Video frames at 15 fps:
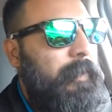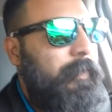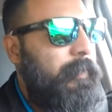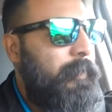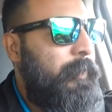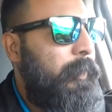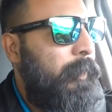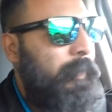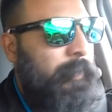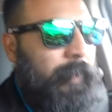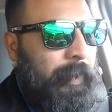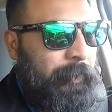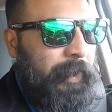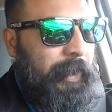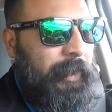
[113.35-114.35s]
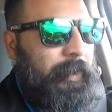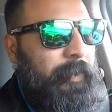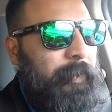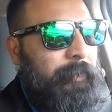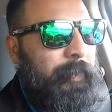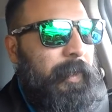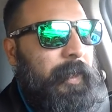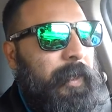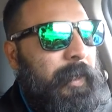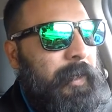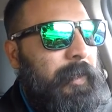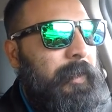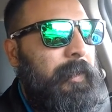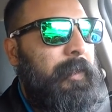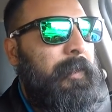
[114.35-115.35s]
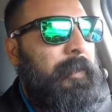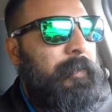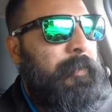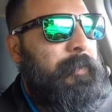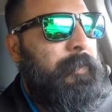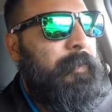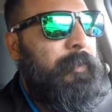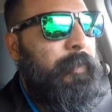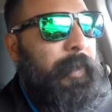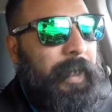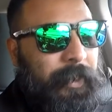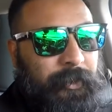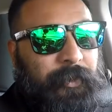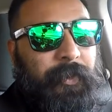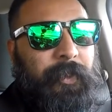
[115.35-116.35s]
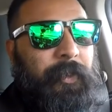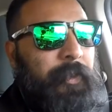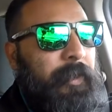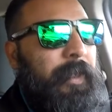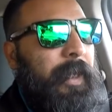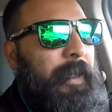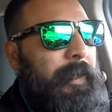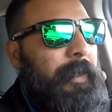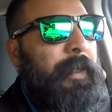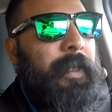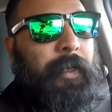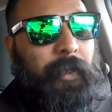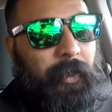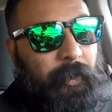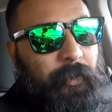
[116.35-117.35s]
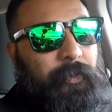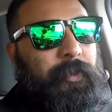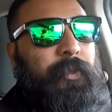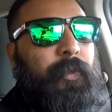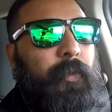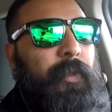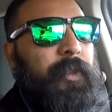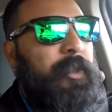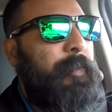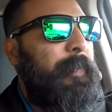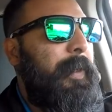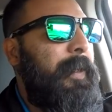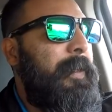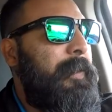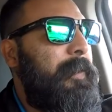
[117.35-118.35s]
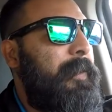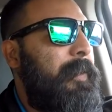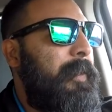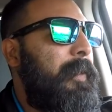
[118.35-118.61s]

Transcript: So I'm heading up there to actually look at an enclosed storage space.